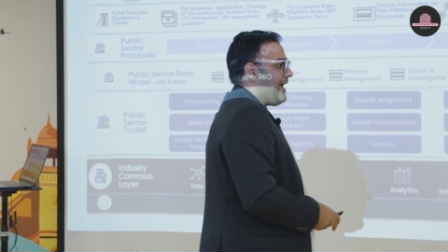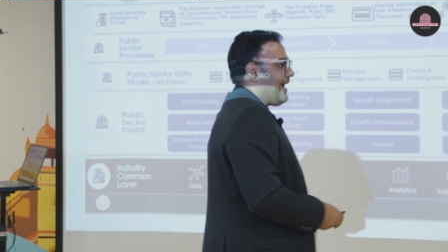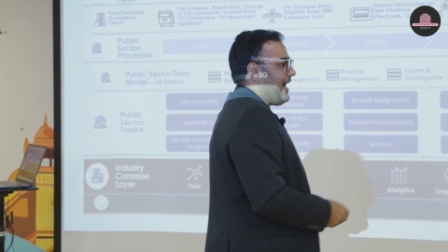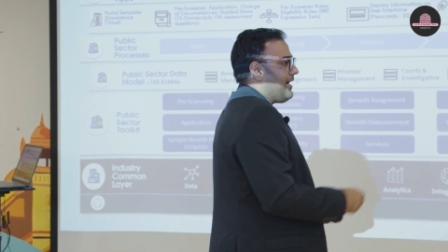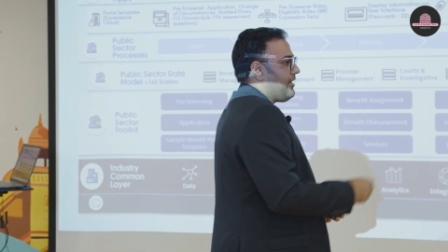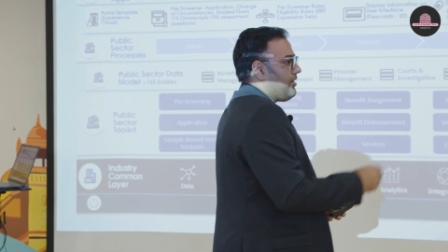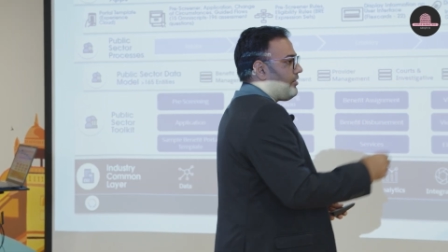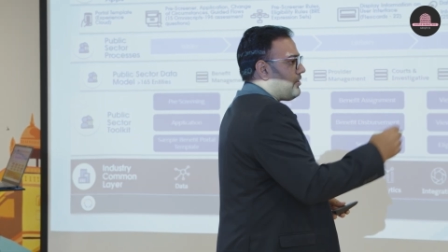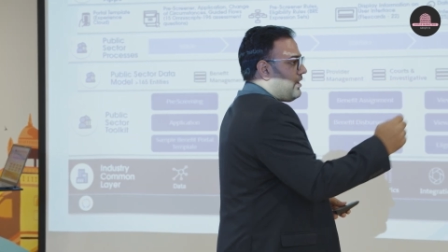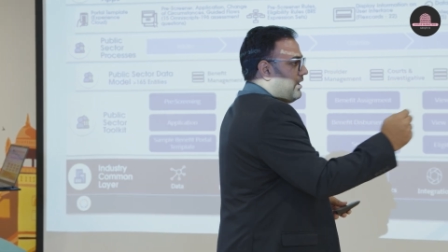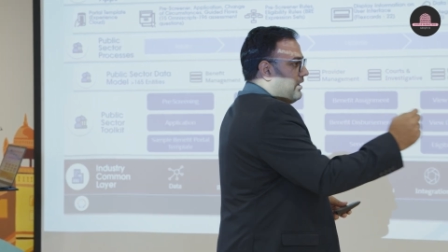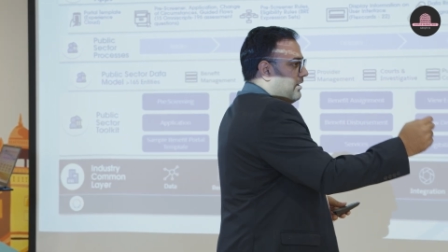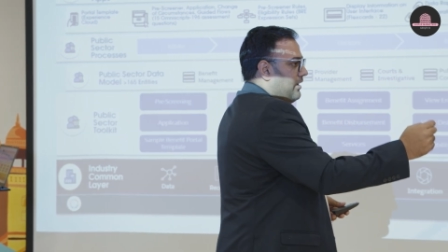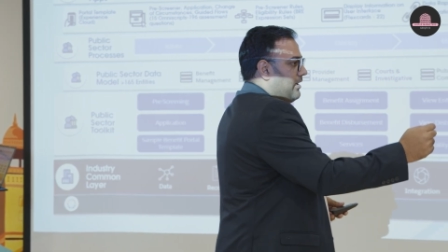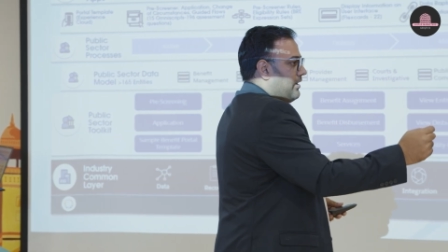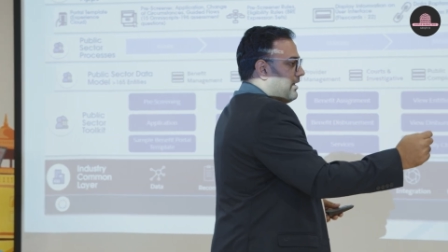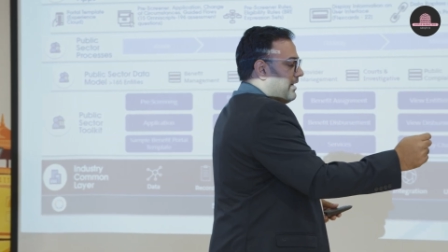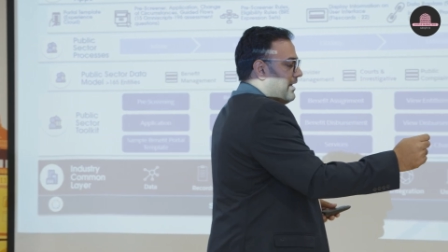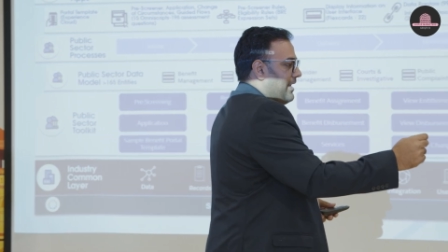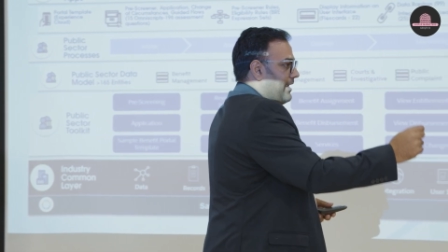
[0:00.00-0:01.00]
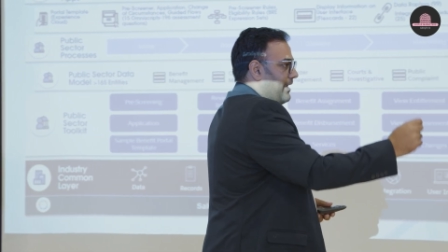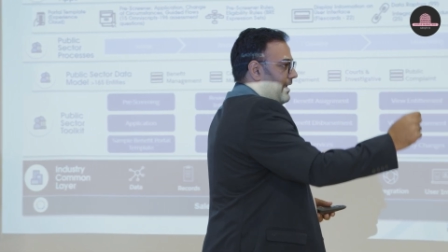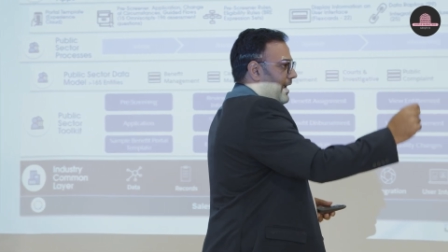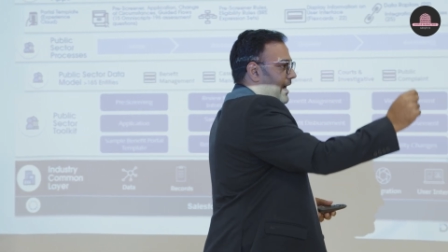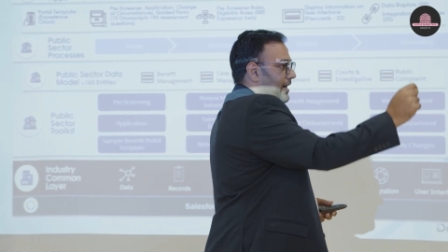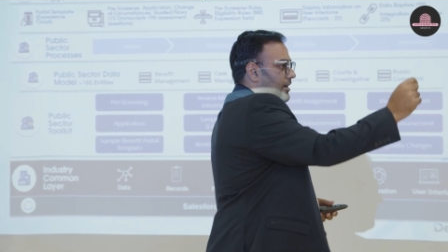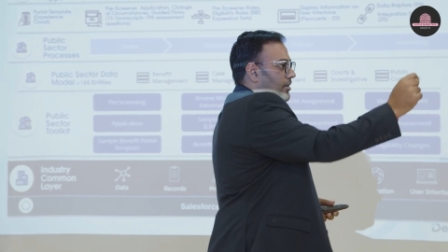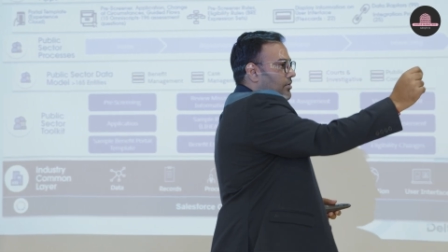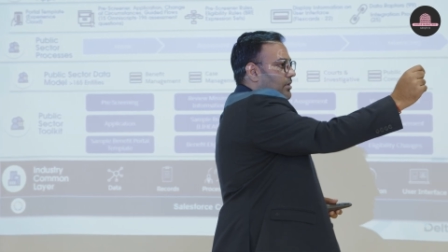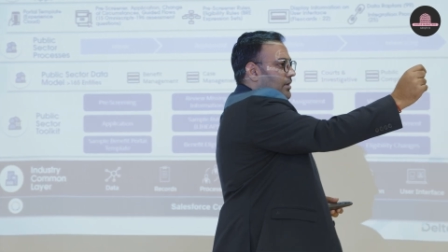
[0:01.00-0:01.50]
at a single click,
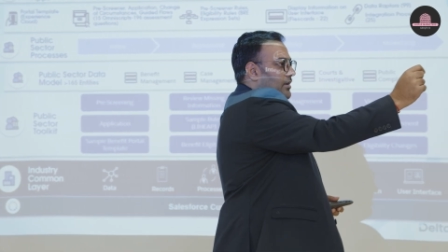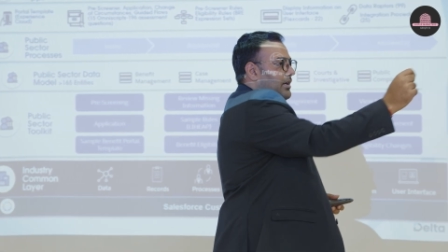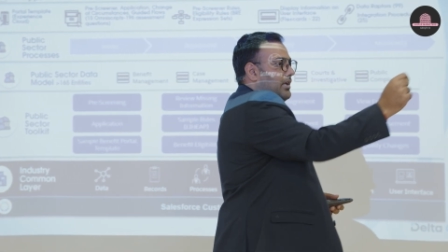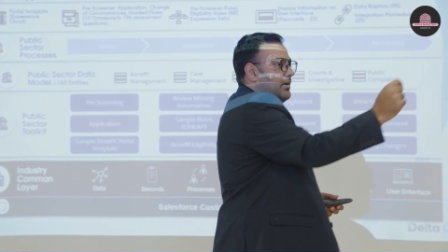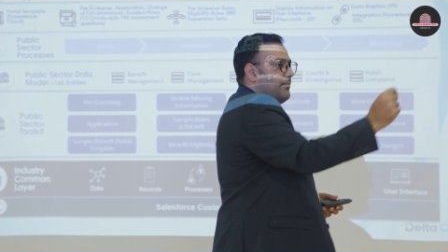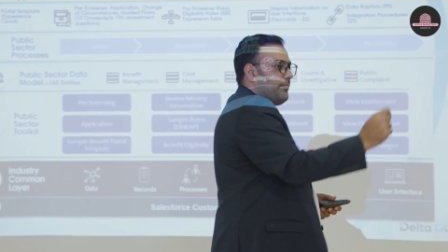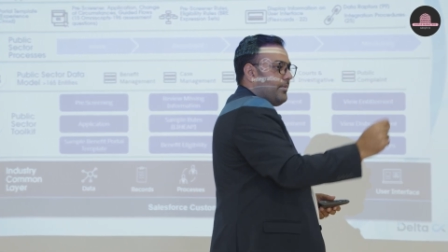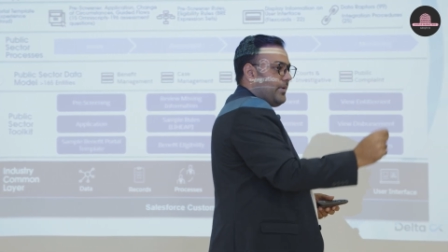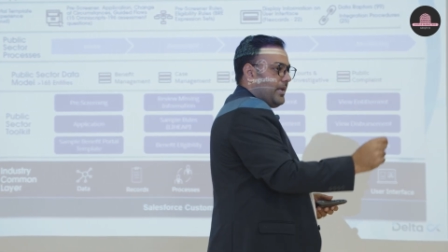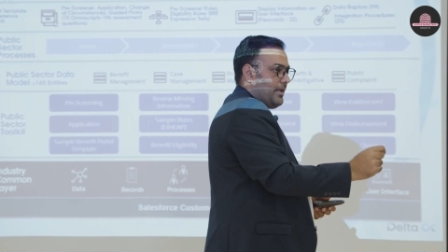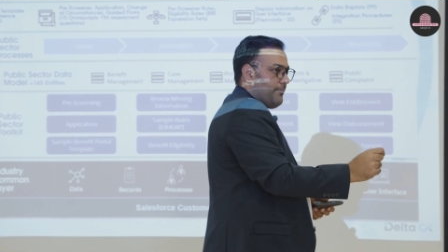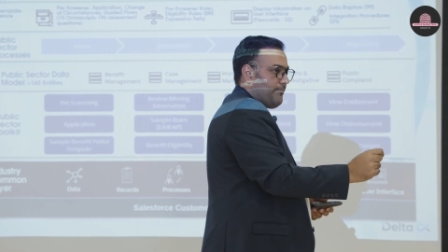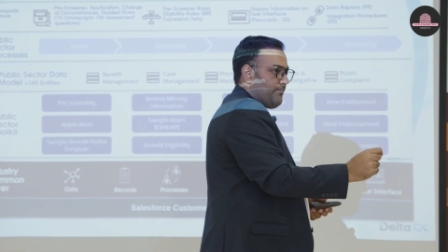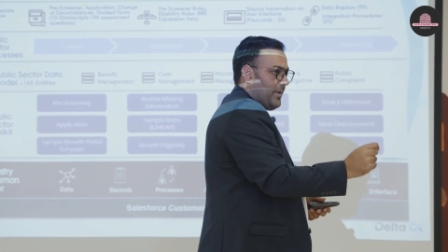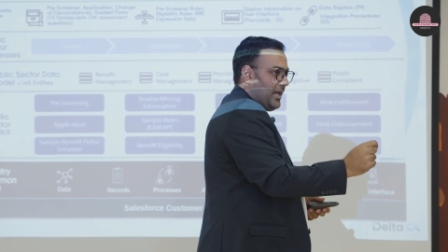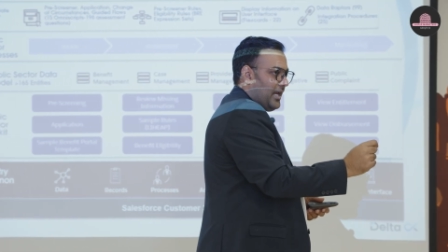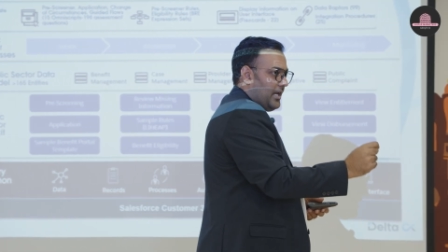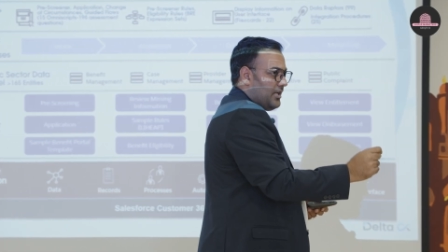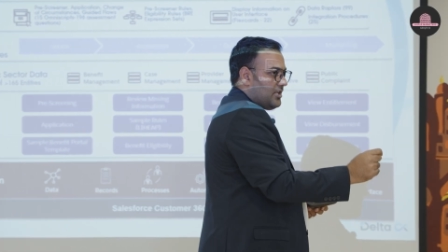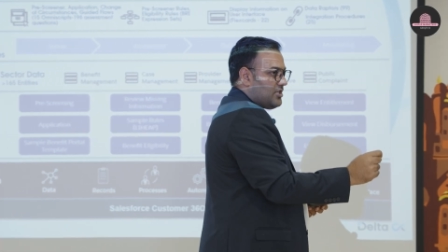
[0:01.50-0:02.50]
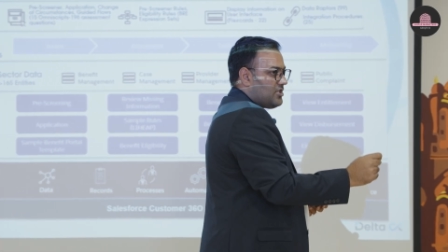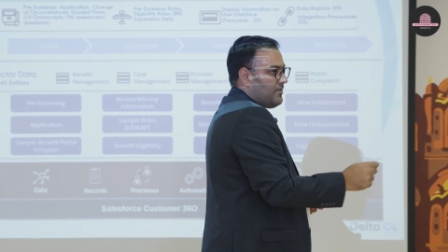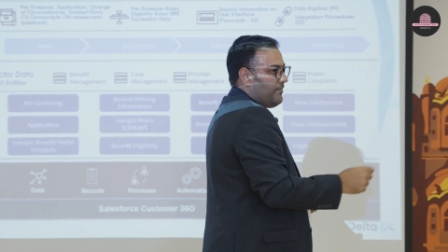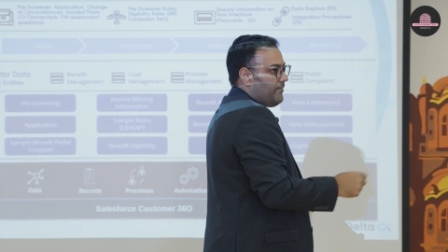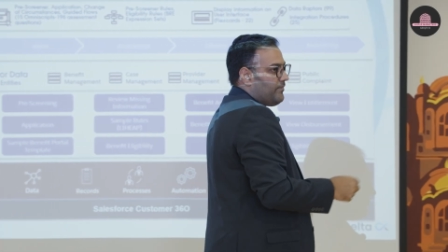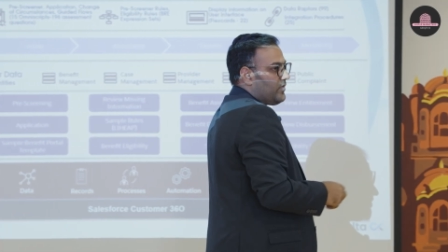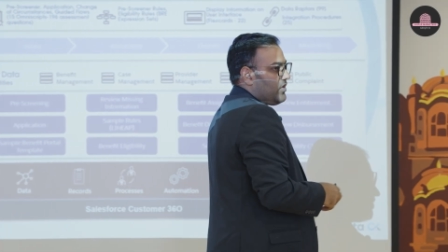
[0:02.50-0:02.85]
at a single page,